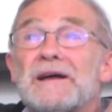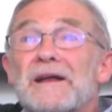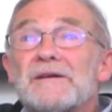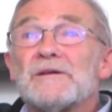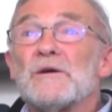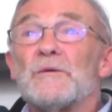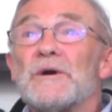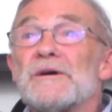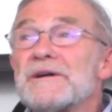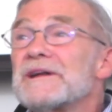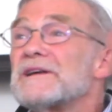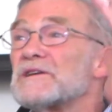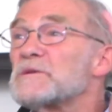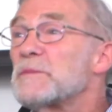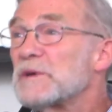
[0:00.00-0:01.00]
I don't know where
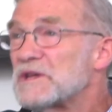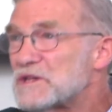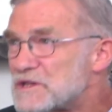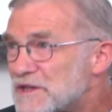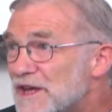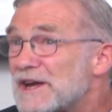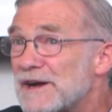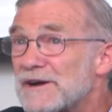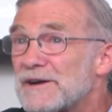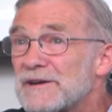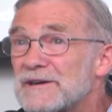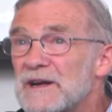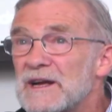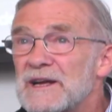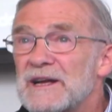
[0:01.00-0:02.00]
it is, but it's there.
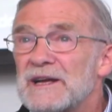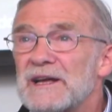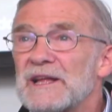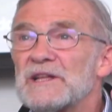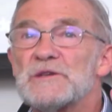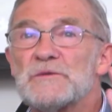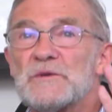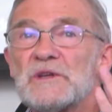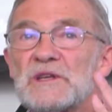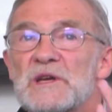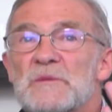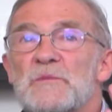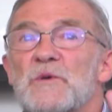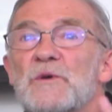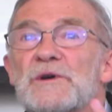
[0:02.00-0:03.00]
And it's
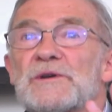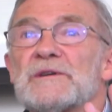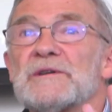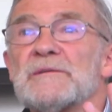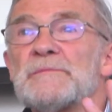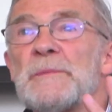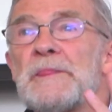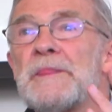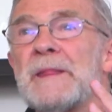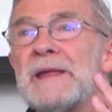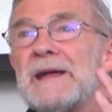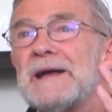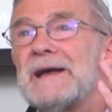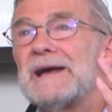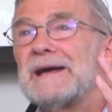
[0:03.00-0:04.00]
really important.
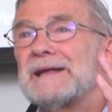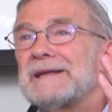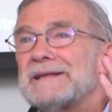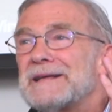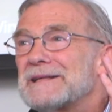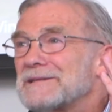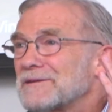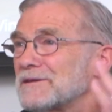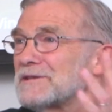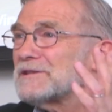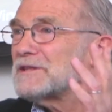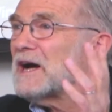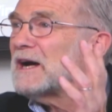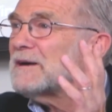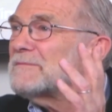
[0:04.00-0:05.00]
And it's our
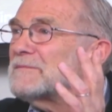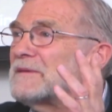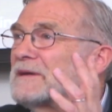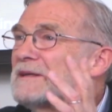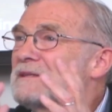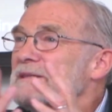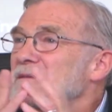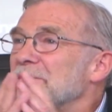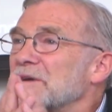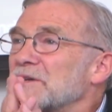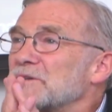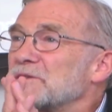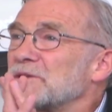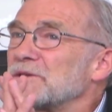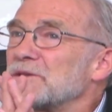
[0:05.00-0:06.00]
job to
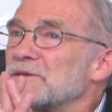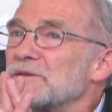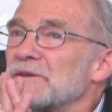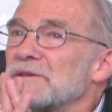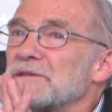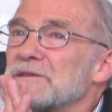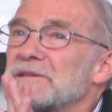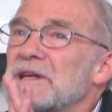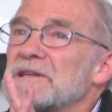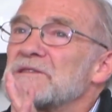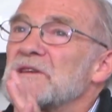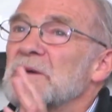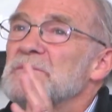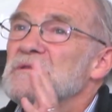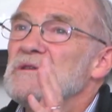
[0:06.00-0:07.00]
make sure that that
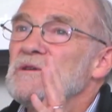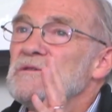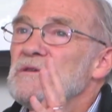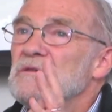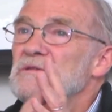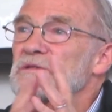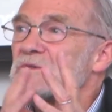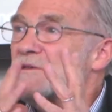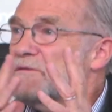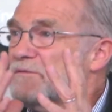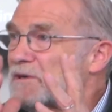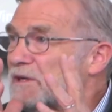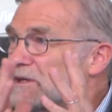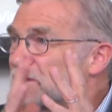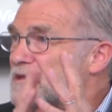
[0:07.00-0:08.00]
substitutes in a
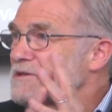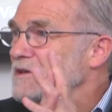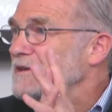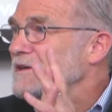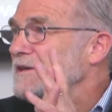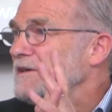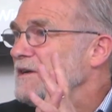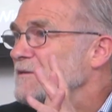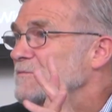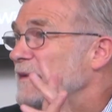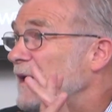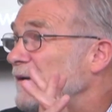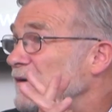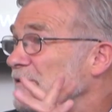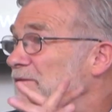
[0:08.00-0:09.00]
realistic and
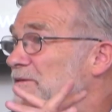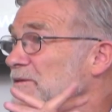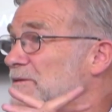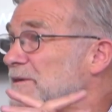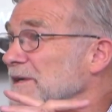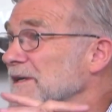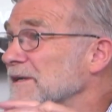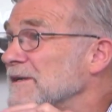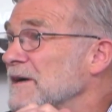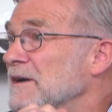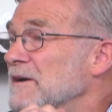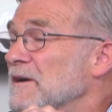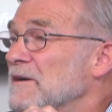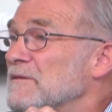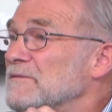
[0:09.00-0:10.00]
powerful way
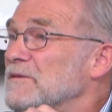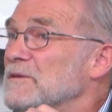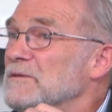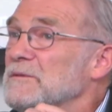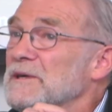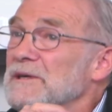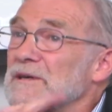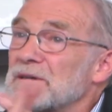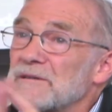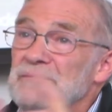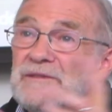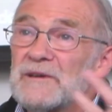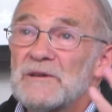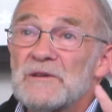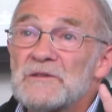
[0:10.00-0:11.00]
for what our
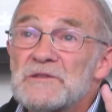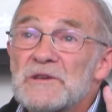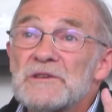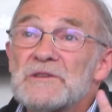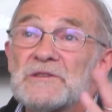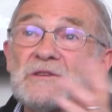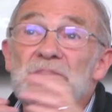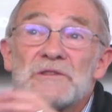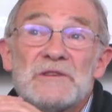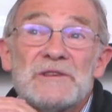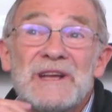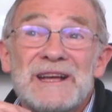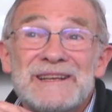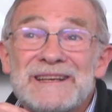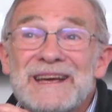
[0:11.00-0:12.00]
fellow citizens are
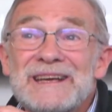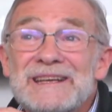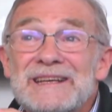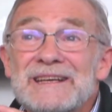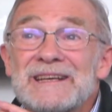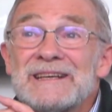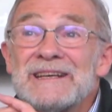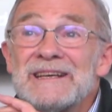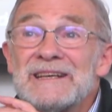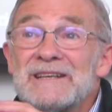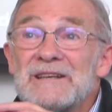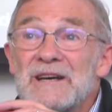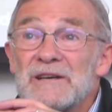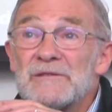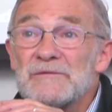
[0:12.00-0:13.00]
not getting
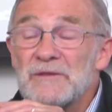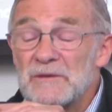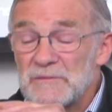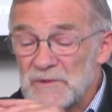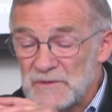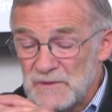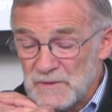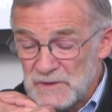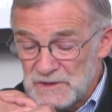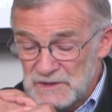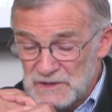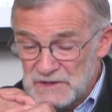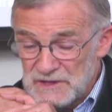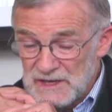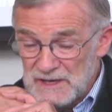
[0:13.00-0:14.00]
uh, from the
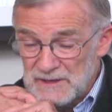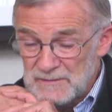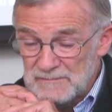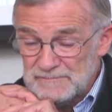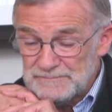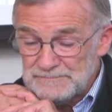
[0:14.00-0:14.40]
fourth estate.